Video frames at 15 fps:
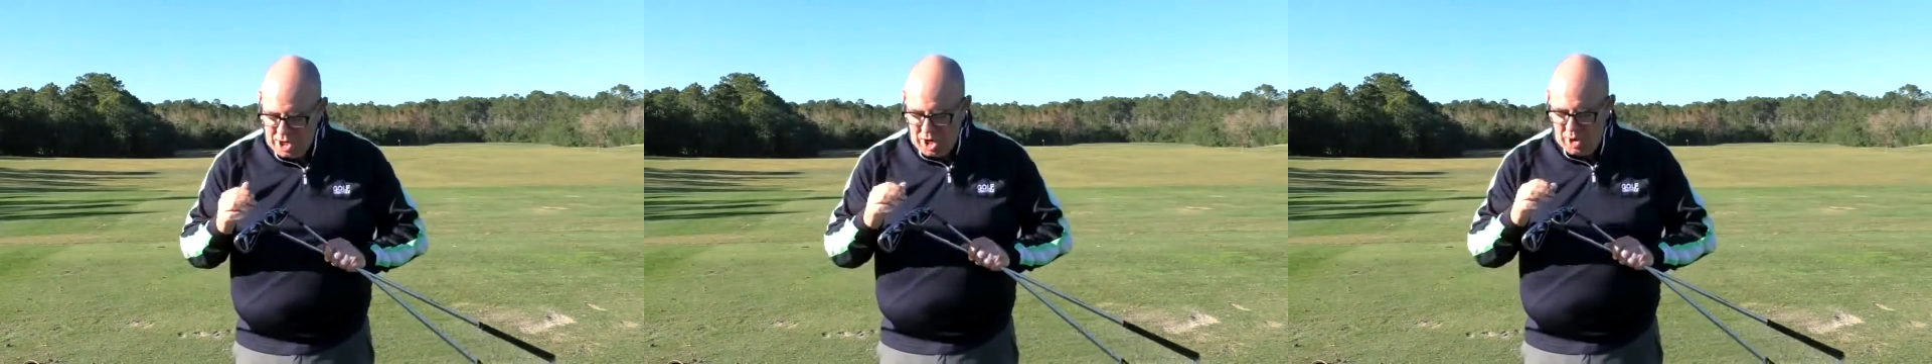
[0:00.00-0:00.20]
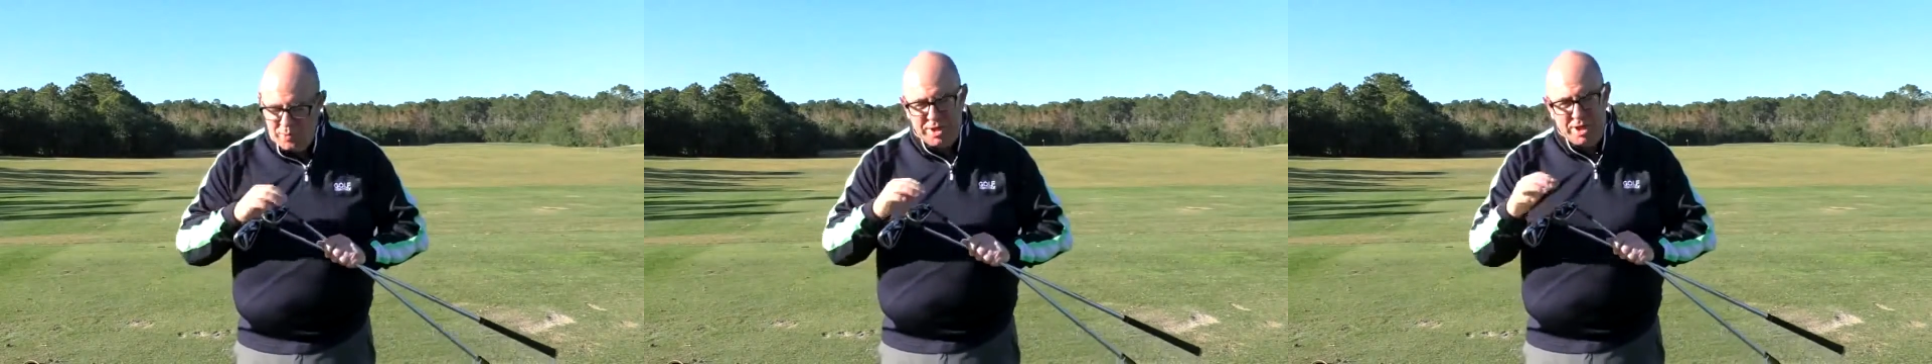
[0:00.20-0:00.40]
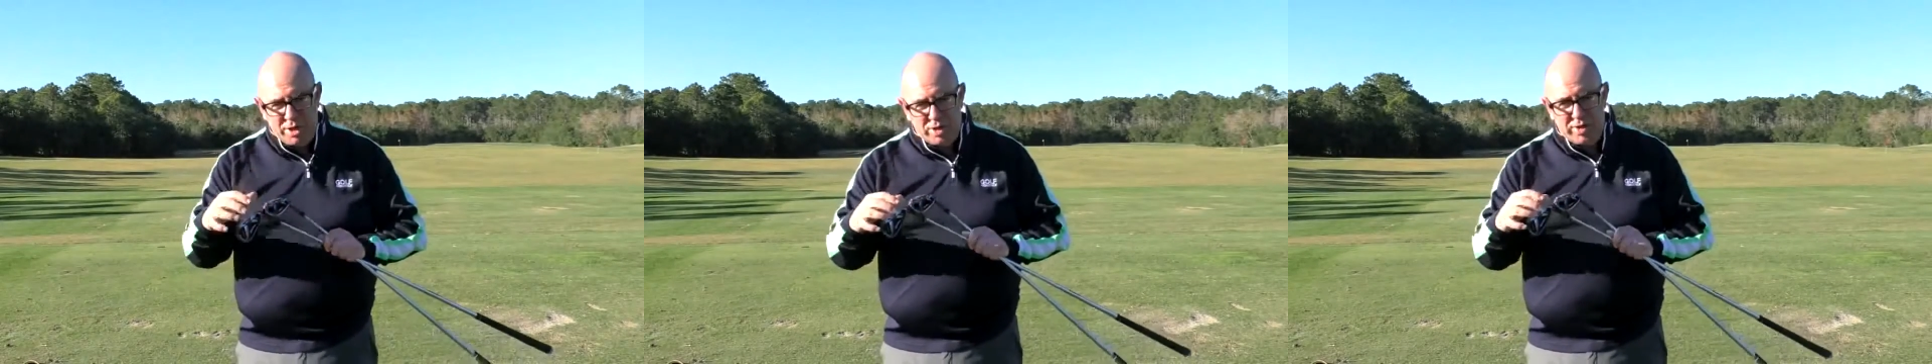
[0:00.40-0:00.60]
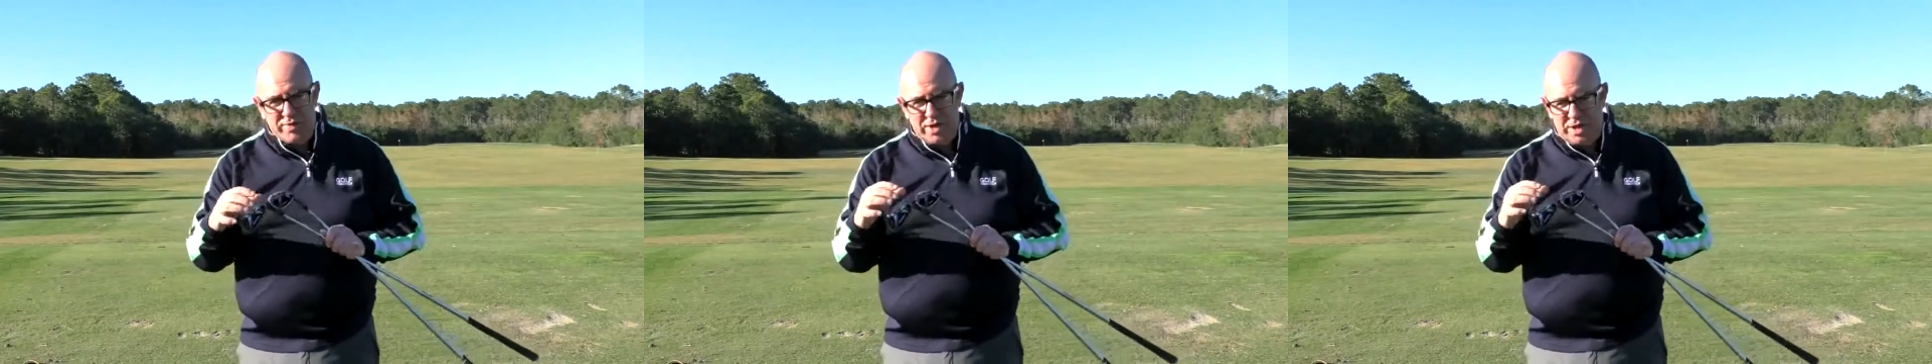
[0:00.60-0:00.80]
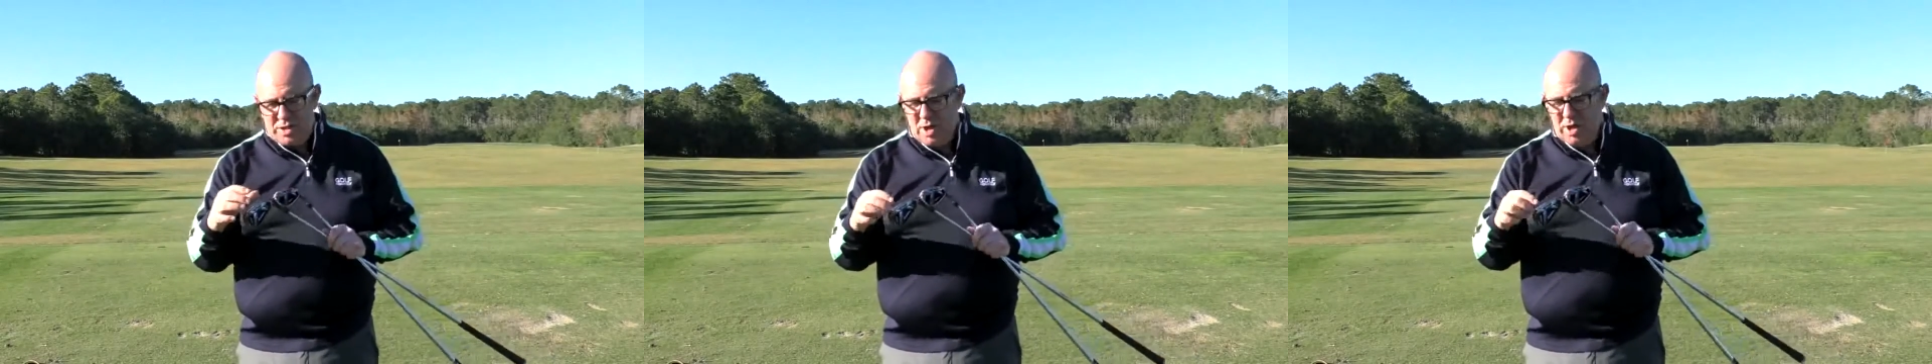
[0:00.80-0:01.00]
And when you look at
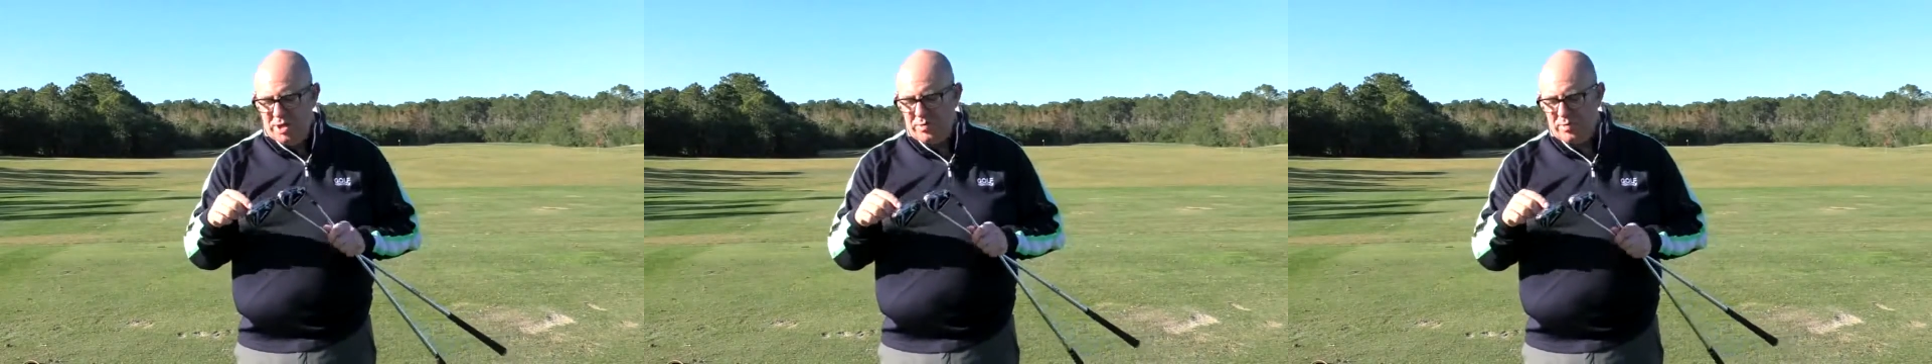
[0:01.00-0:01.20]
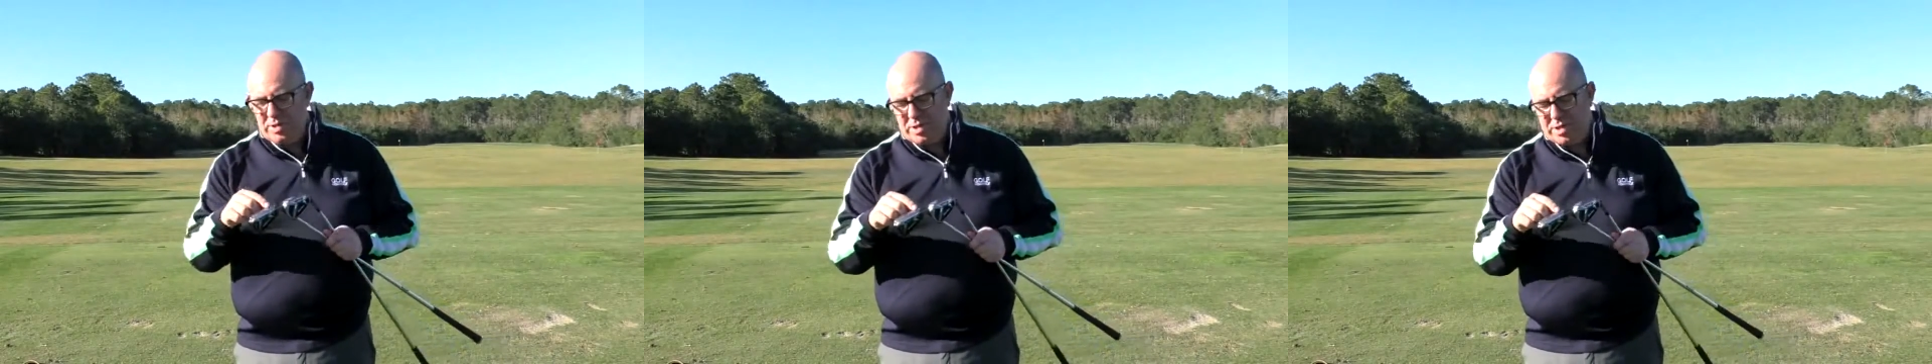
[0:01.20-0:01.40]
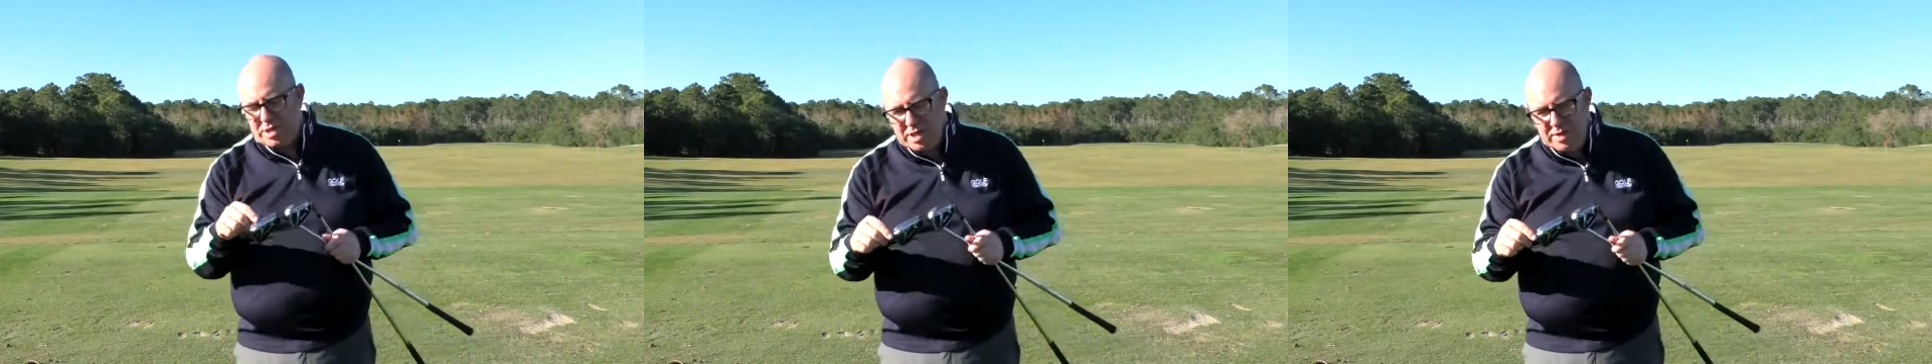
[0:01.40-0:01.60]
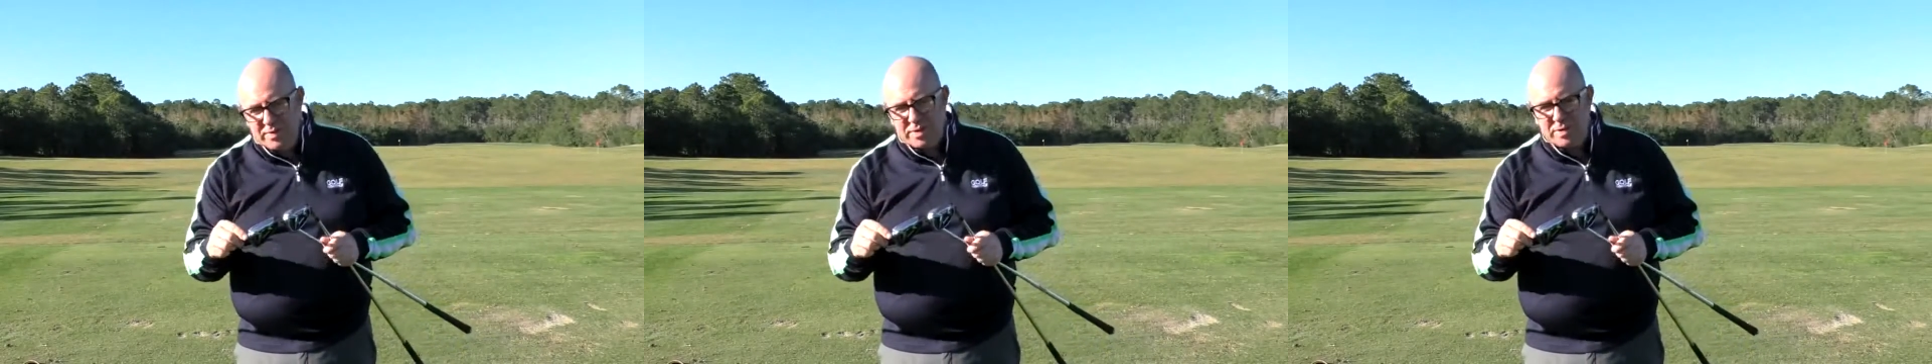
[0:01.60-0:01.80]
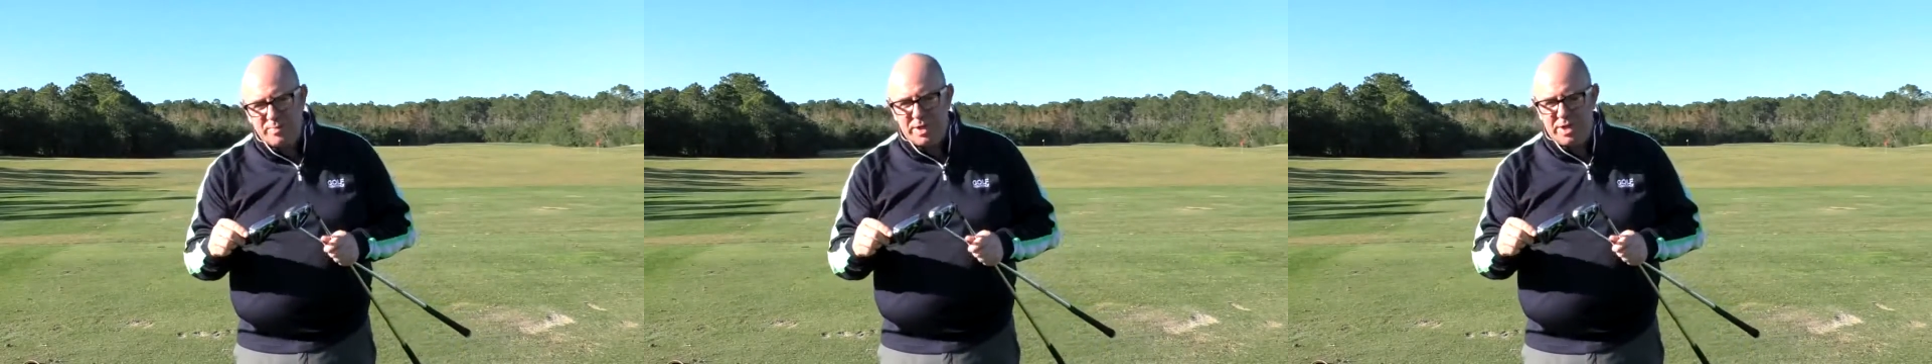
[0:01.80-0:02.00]
these irons, when you see
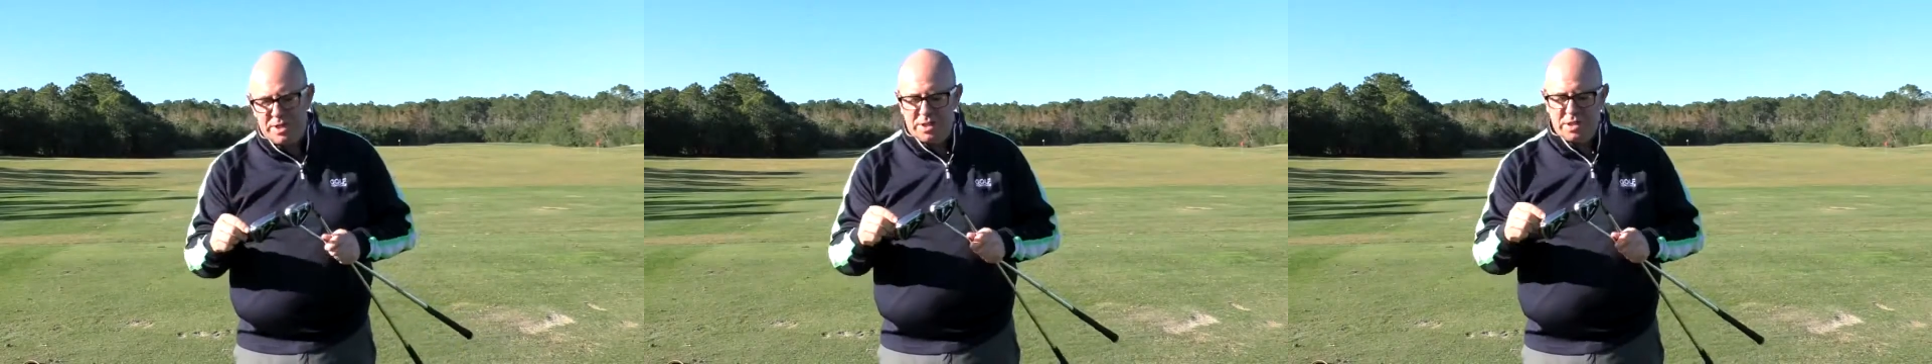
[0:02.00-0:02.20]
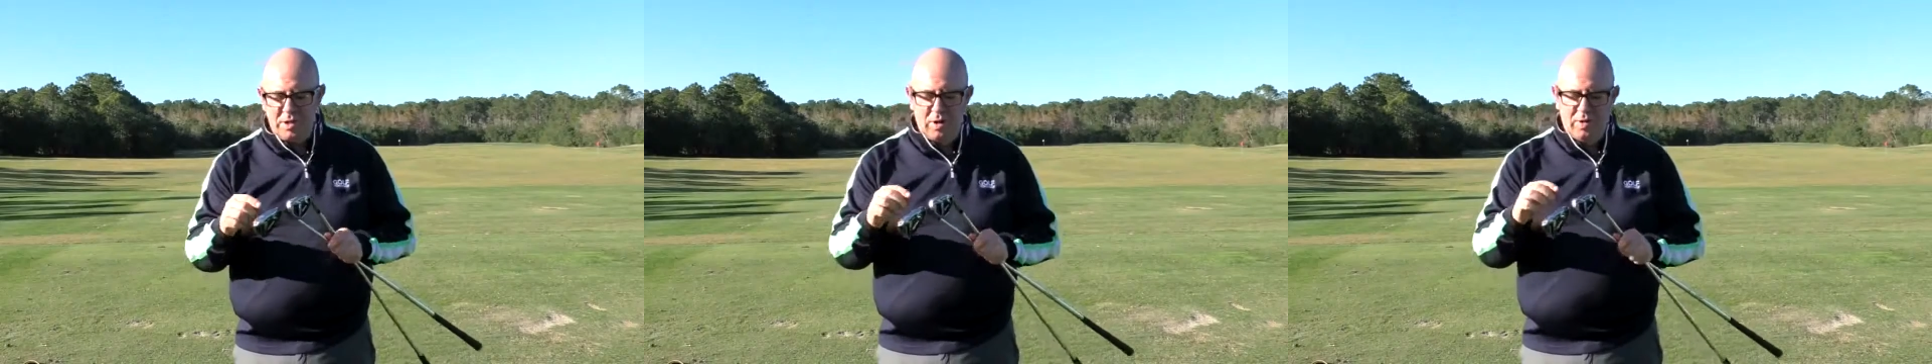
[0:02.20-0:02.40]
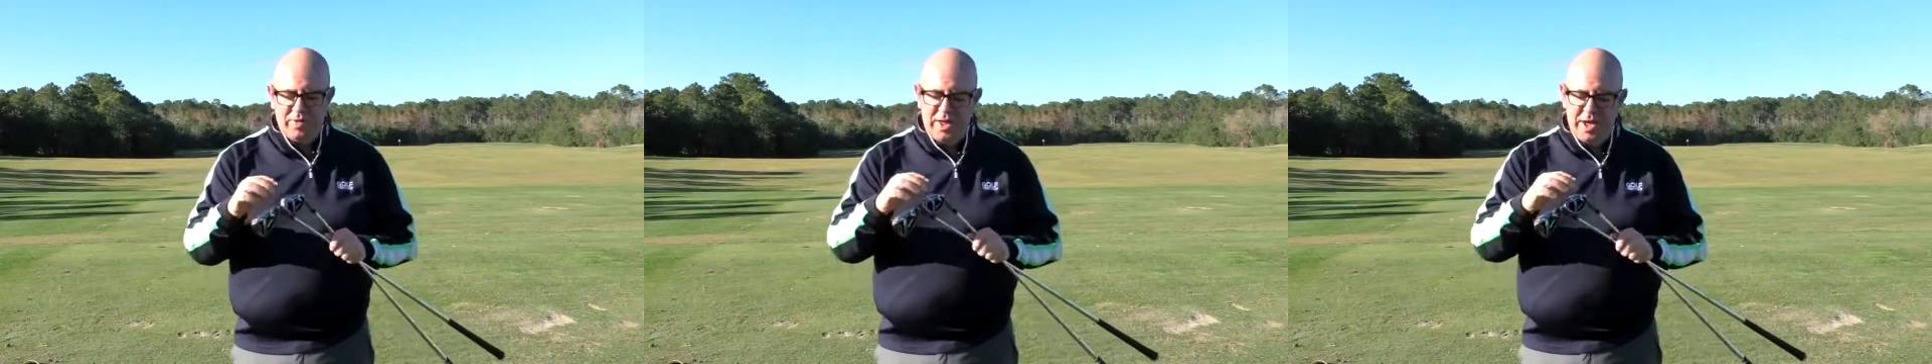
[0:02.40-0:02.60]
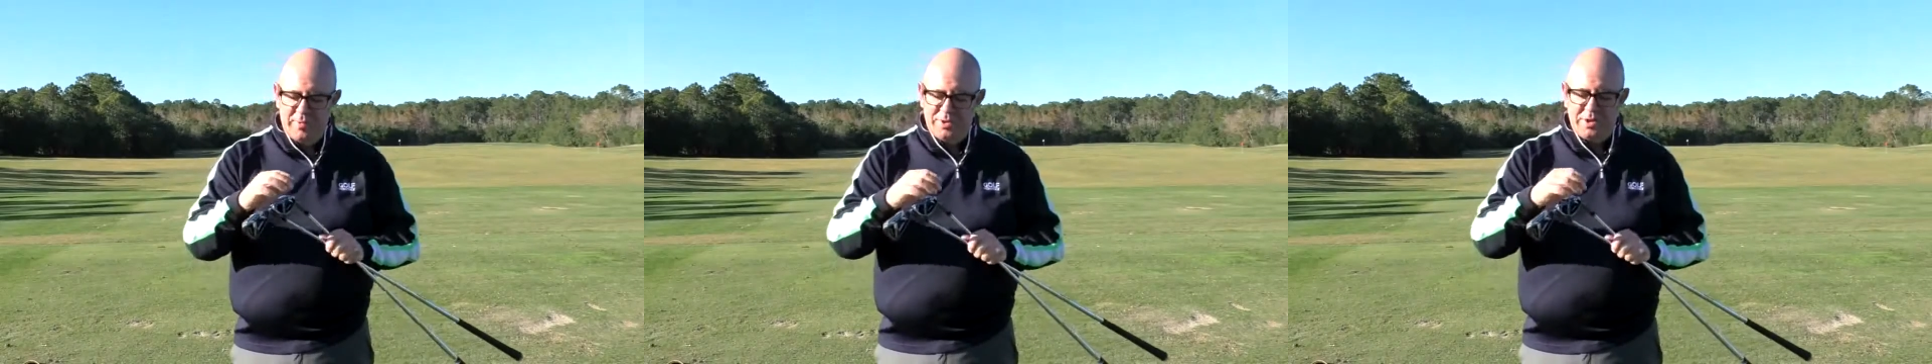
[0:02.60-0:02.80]
the speed slot there,